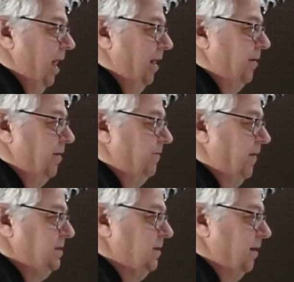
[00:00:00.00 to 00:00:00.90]
I don't know, the
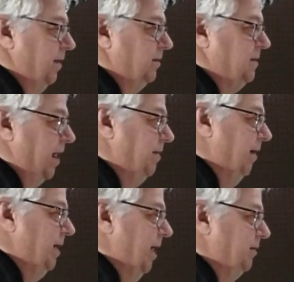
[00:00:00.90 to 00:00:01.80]
funds are a little tight
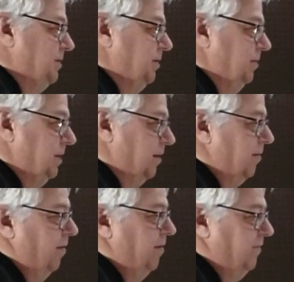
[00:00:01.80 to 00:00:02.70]
right now too with the
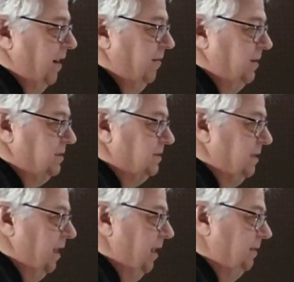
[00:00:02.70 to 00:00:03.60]
coronavirus.
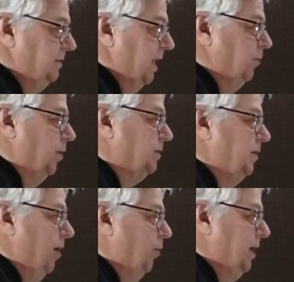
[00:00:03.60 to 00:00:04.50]
Uh, I worked
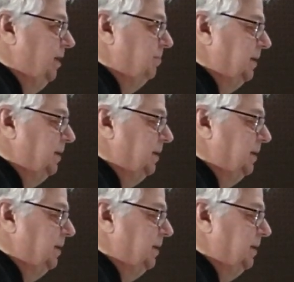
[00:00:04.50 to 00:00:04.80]
all week,